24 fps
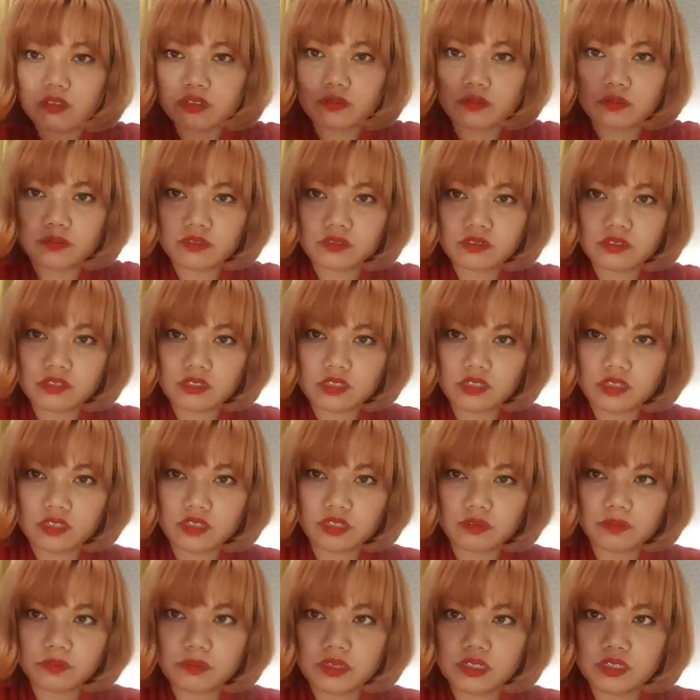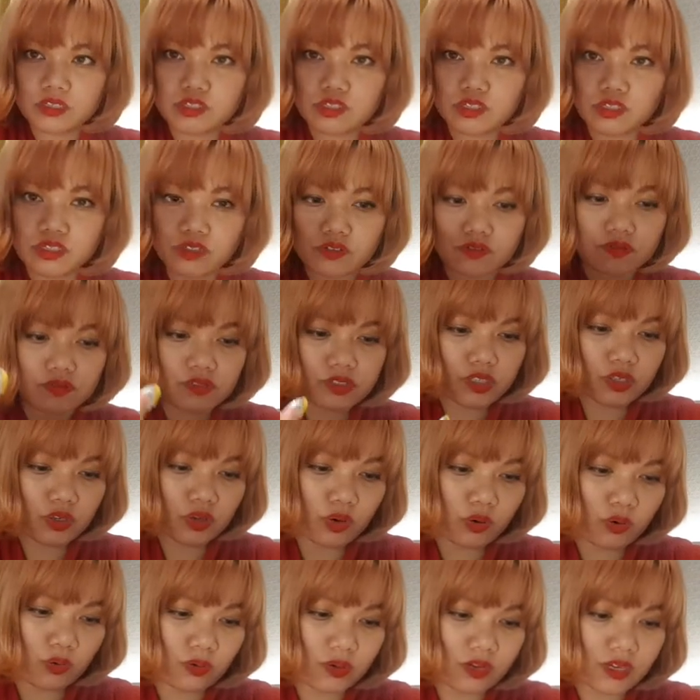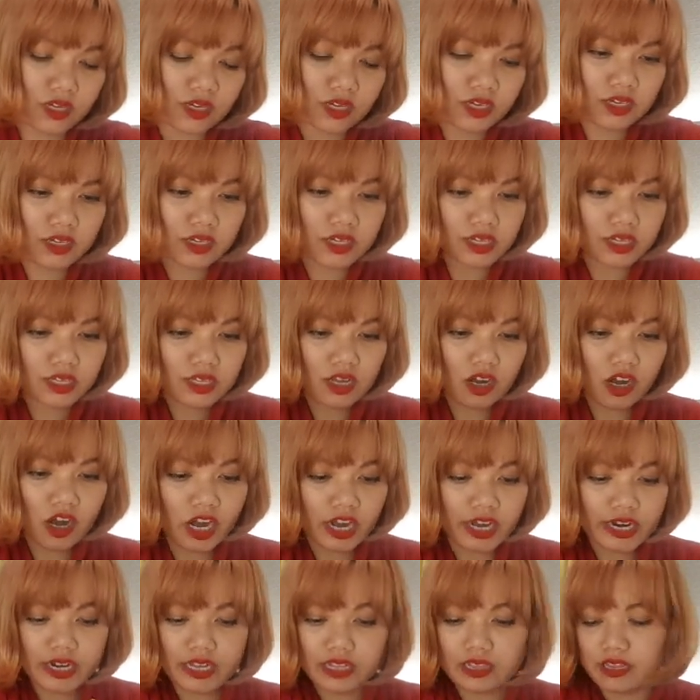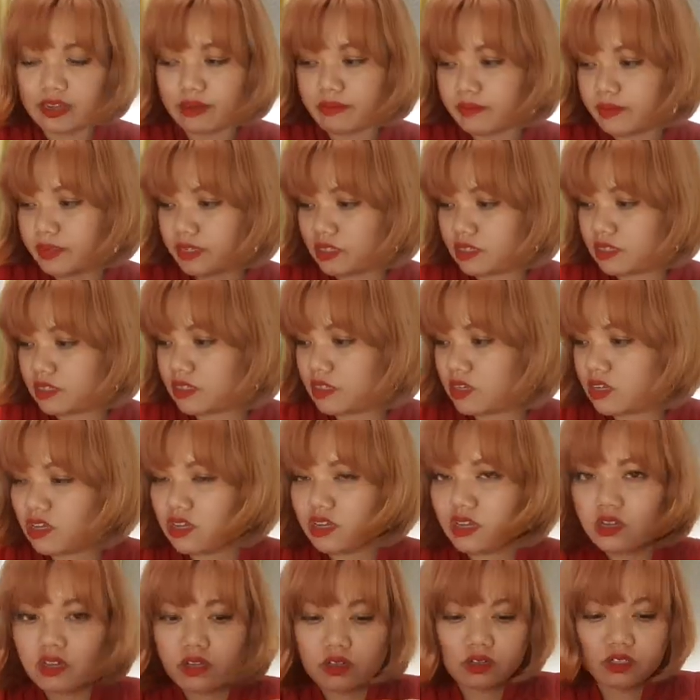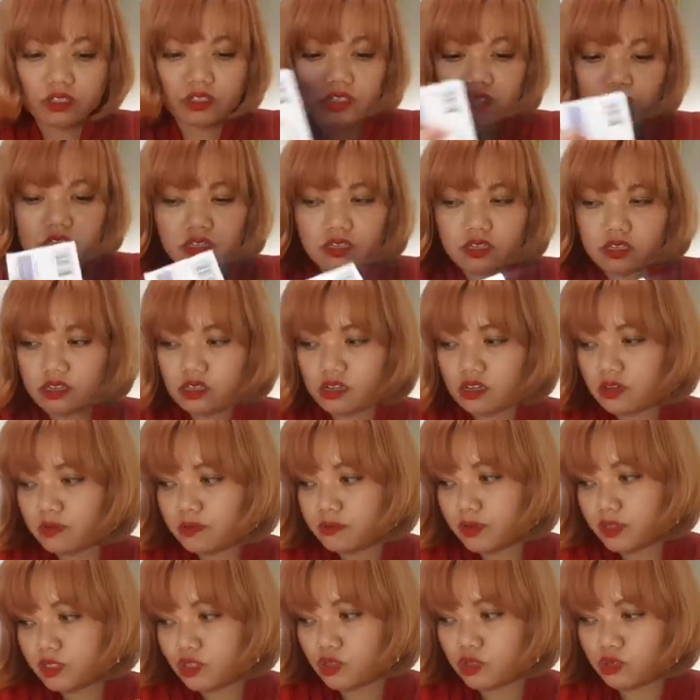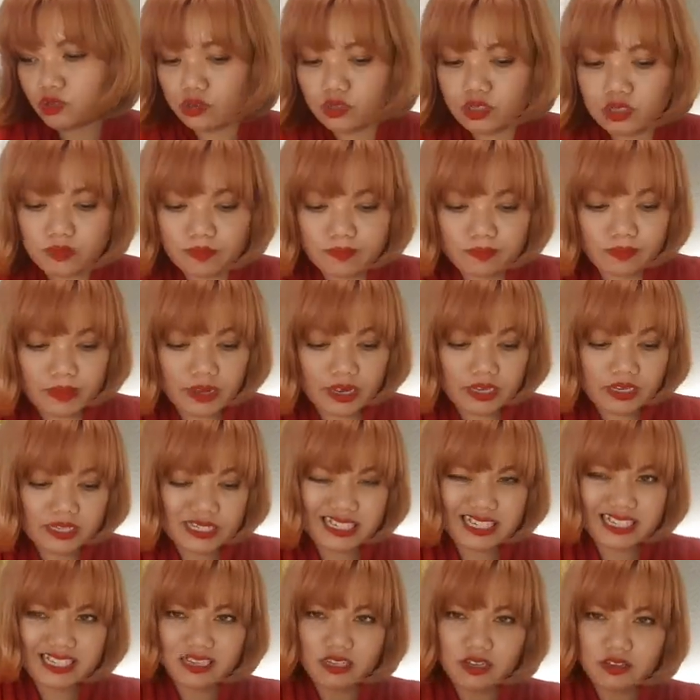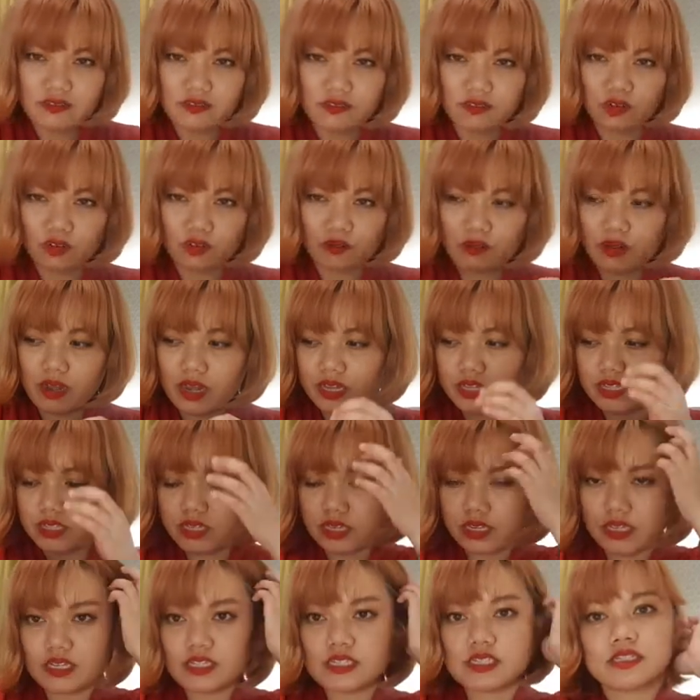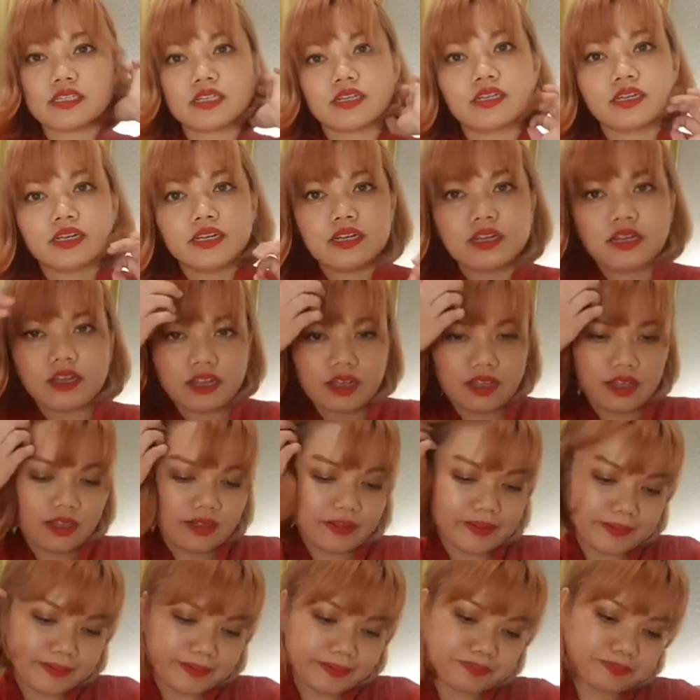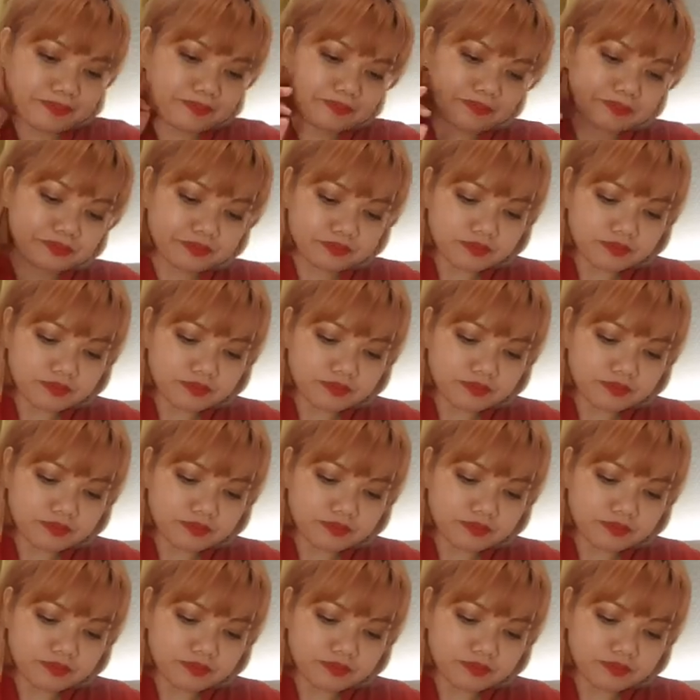single pieces of Ricola honey lemon which is a bit too spicy for my taste um